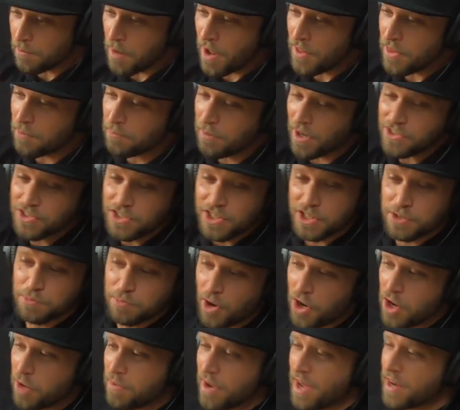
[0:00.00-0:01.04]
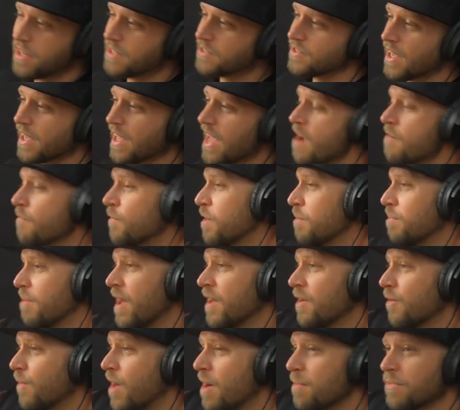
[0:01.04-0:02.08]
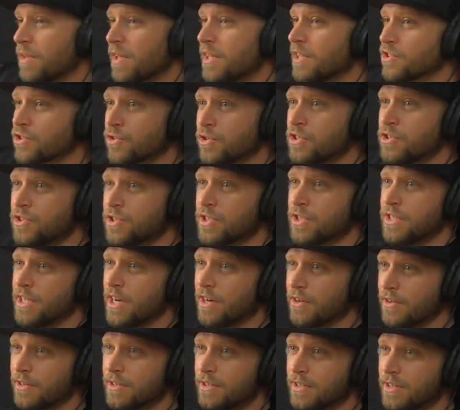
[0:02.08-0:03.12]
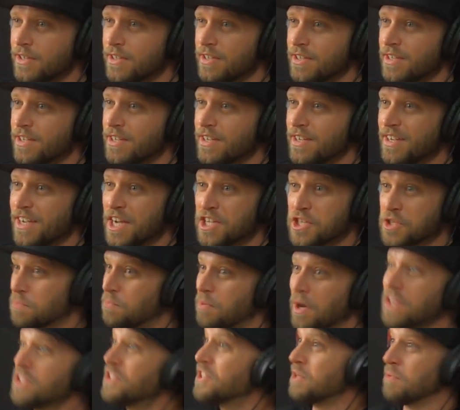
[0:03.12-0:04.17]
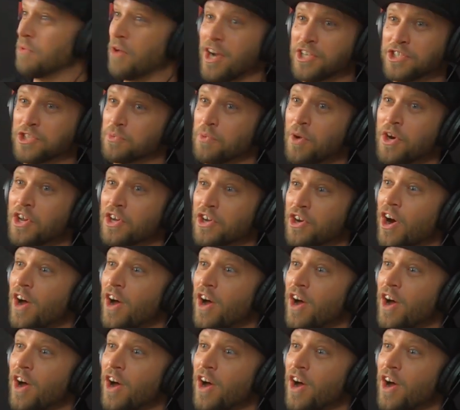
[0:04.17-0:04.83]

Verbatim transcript: the and the buzziest part about it is like half of the battle rap thing is Christian now. It's buzzy, I swear to